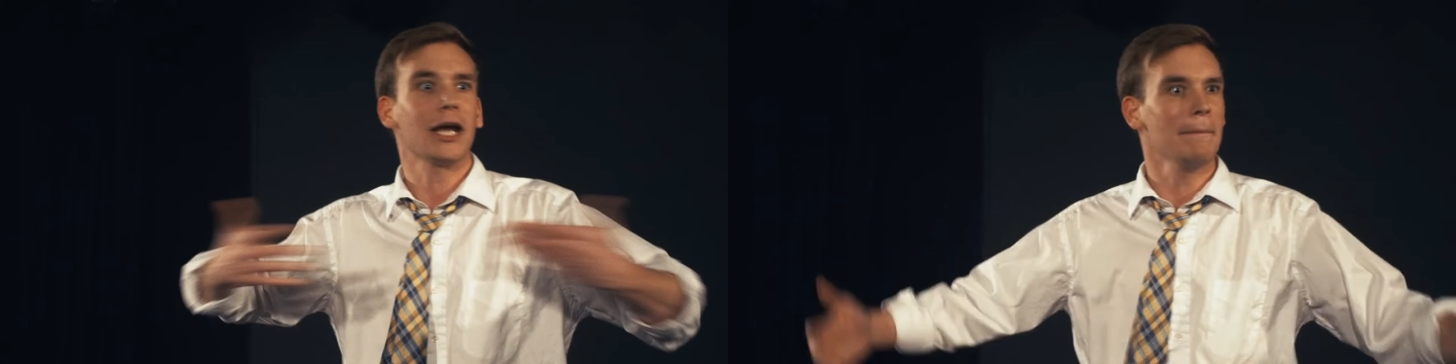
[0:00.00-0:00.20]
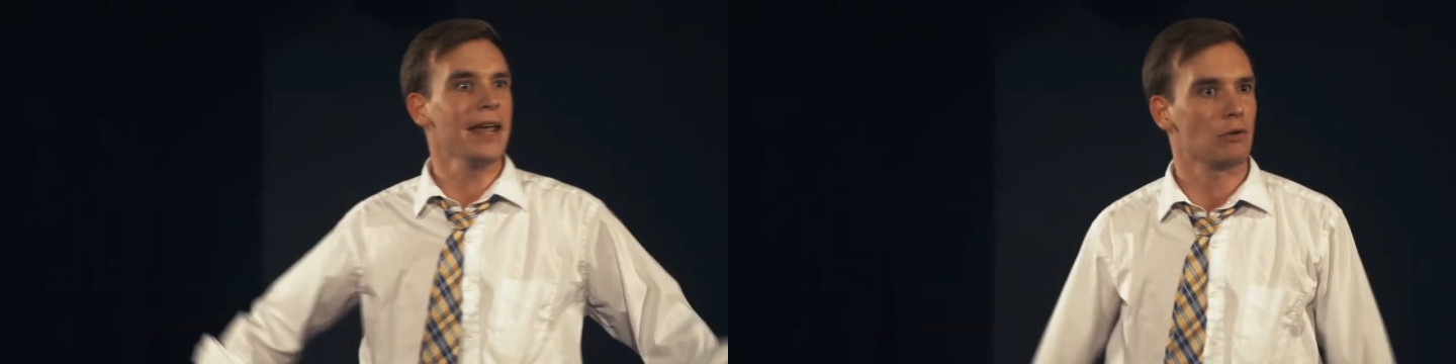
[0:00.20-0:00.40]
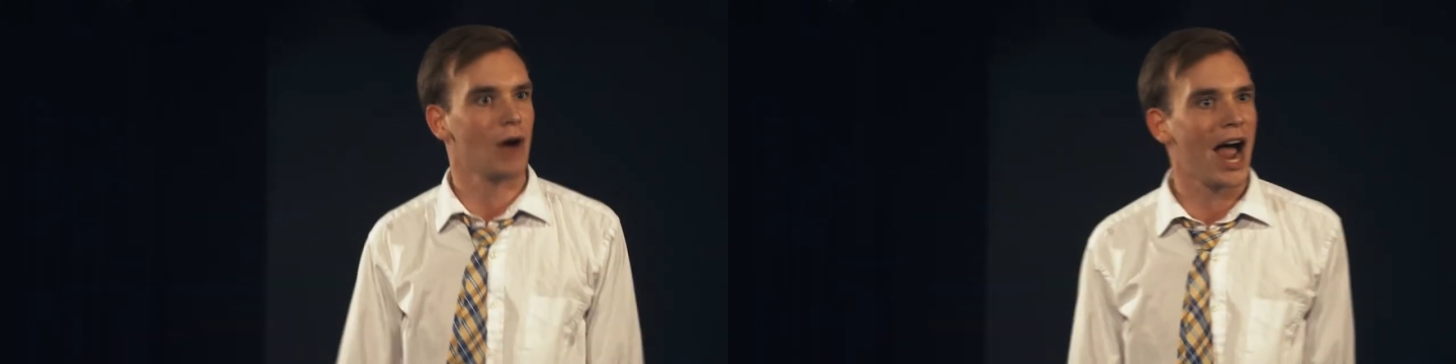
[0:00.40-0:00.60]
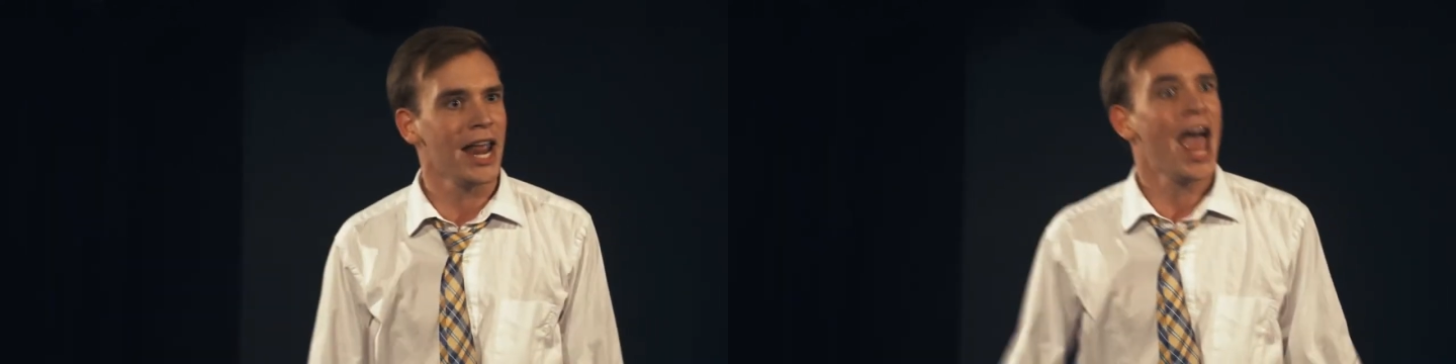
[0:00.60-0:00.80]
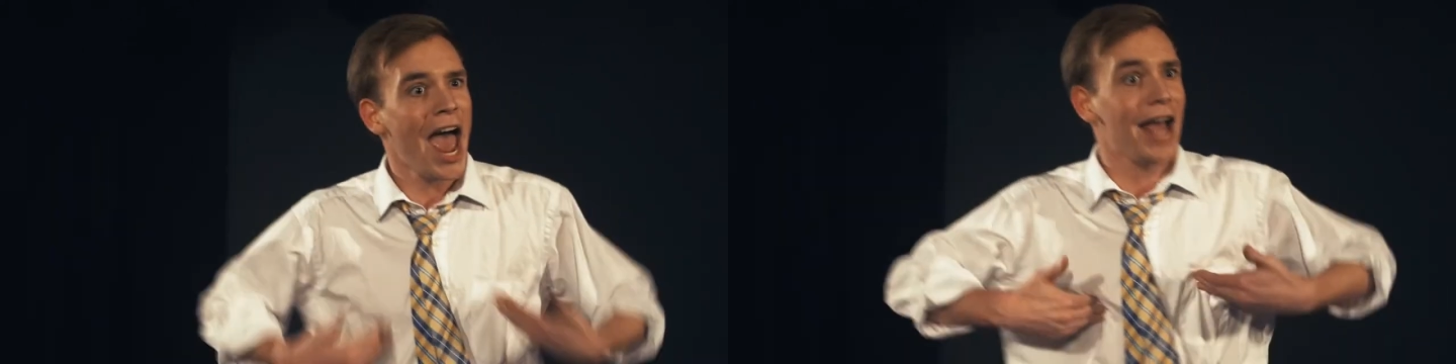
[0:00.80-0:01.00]
at me, right?
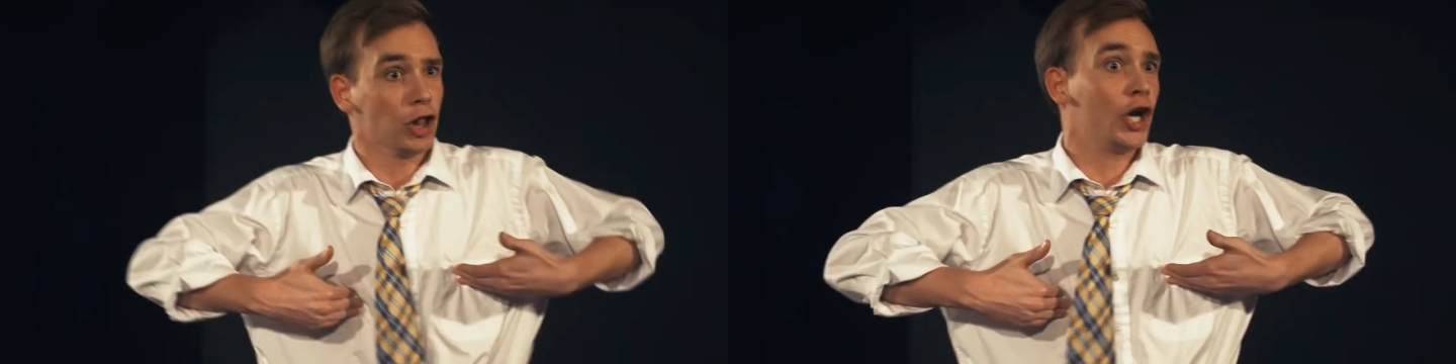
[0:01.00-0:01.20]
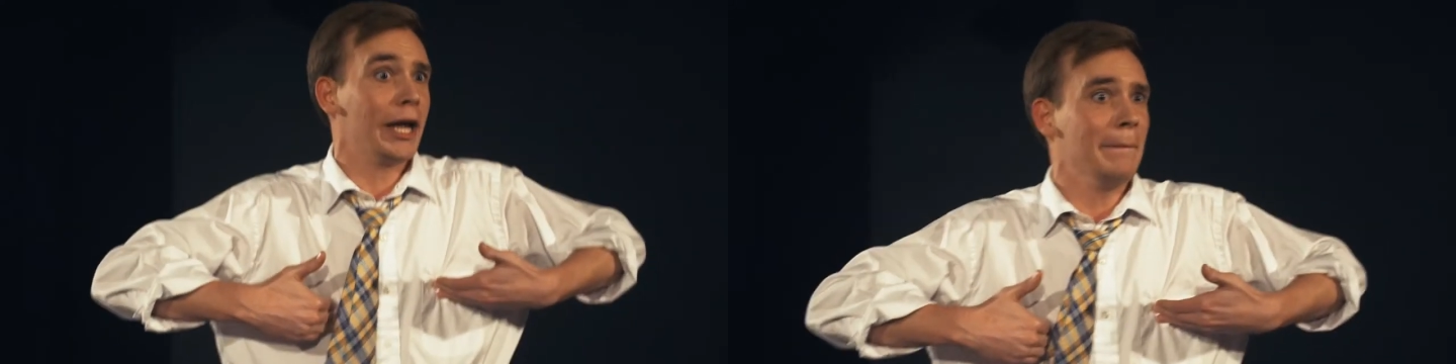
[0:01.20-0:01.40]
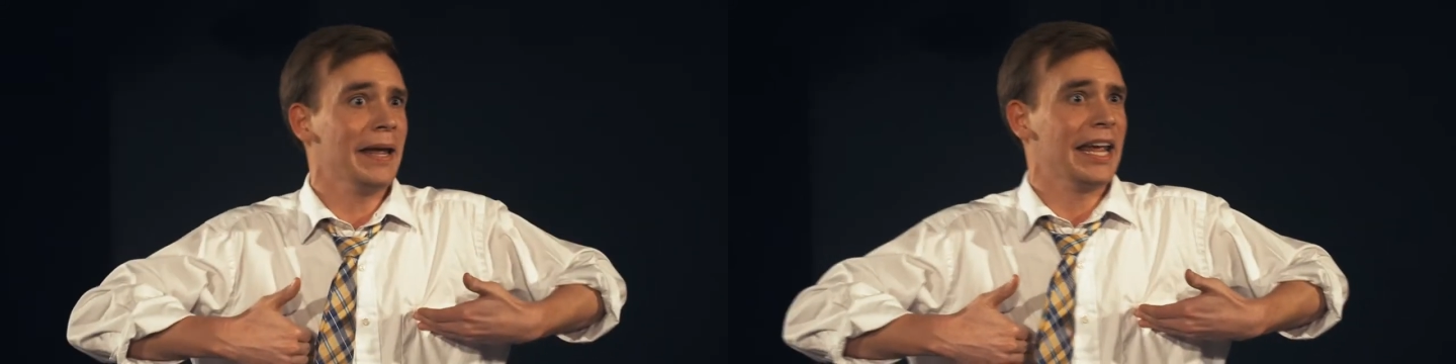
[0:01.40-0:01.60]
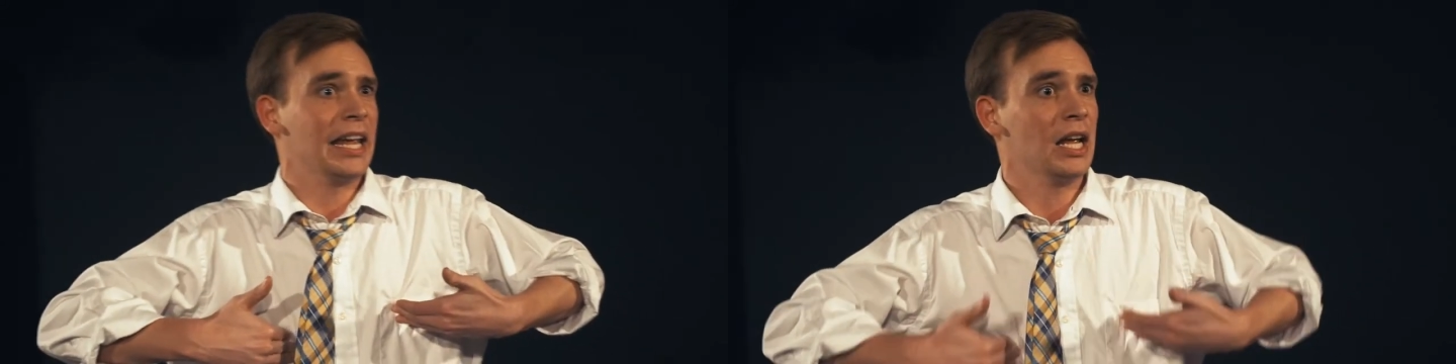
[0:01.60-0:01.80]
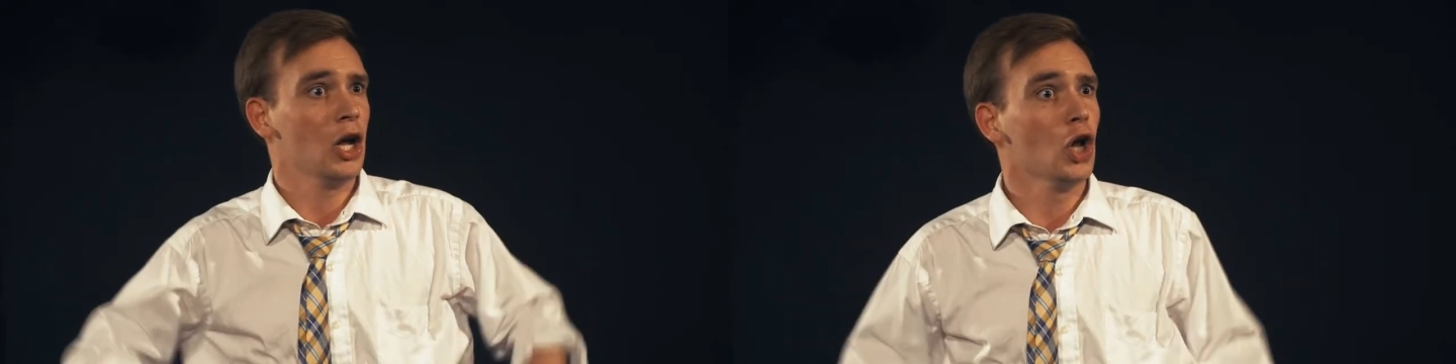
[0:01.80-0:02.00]
Hey, look at
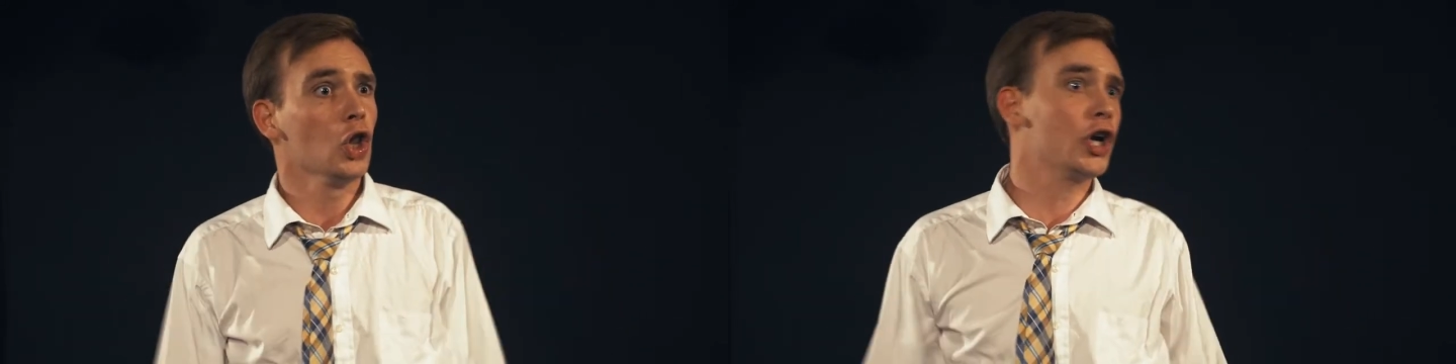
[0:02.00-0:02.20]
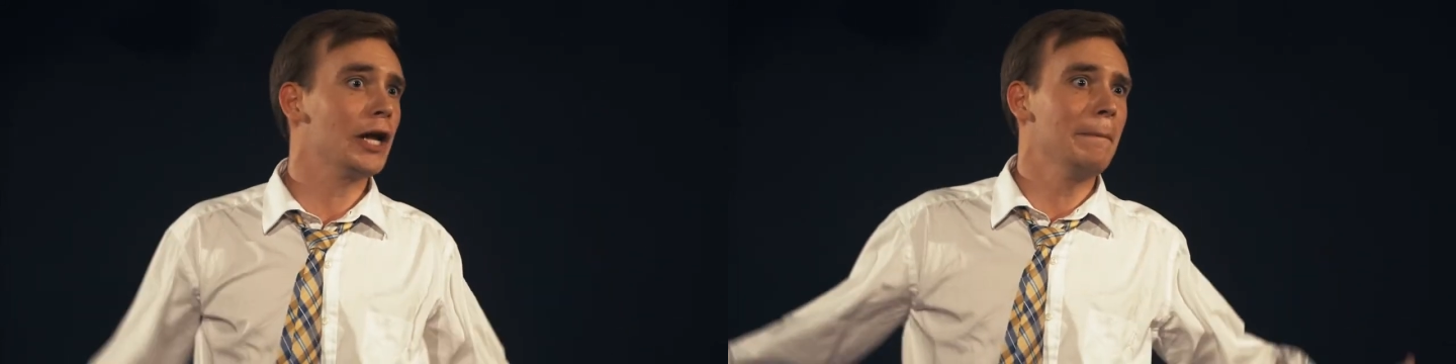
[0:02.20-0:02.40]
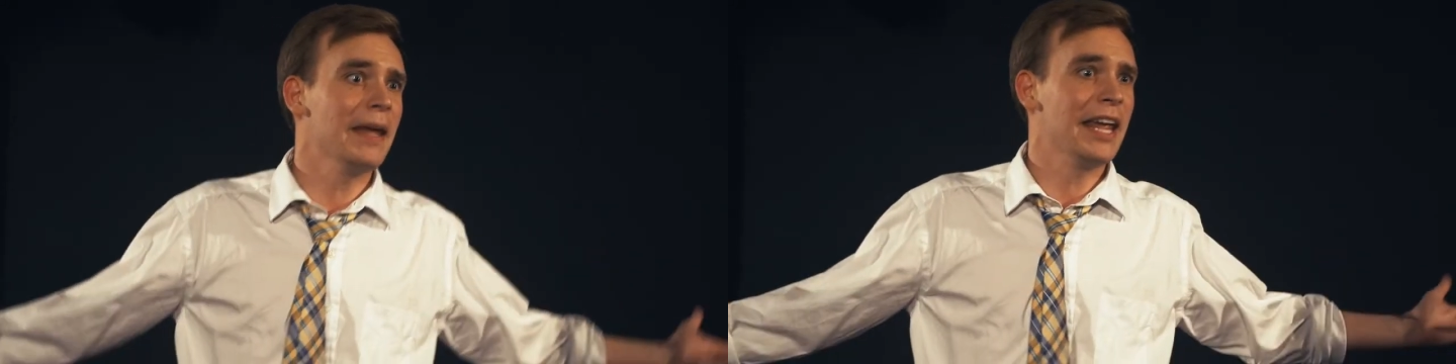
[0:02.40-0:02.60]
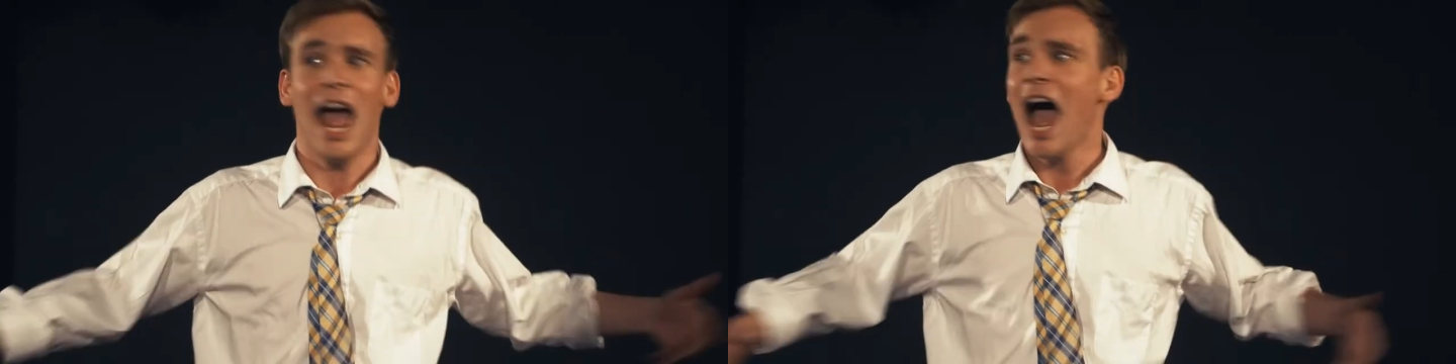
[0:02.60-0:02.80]
me. Look at me.